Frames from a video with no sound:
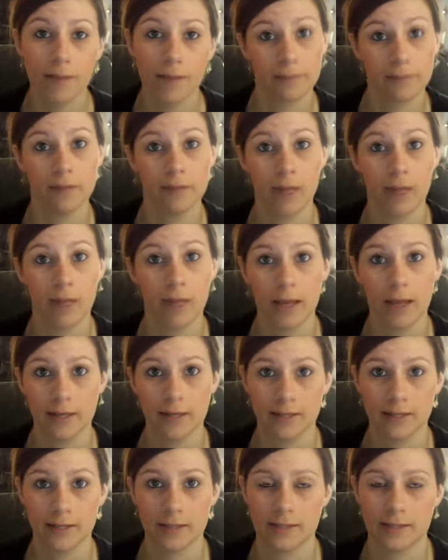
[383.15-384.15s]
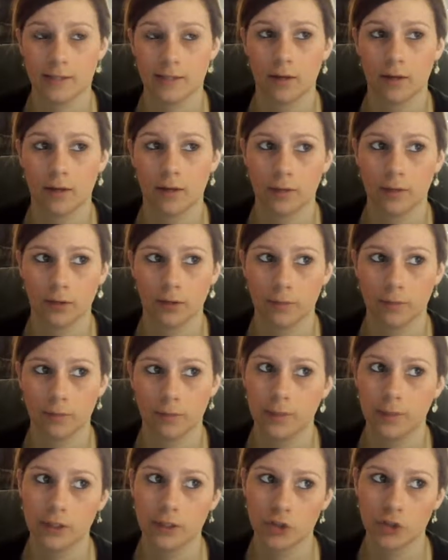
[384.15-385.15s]
than that, and so it could
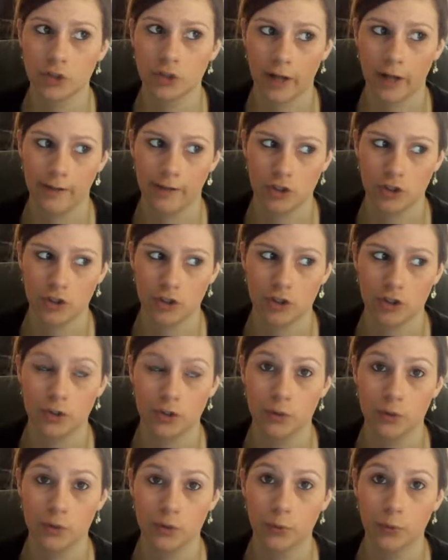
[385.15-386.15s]
be a challenge to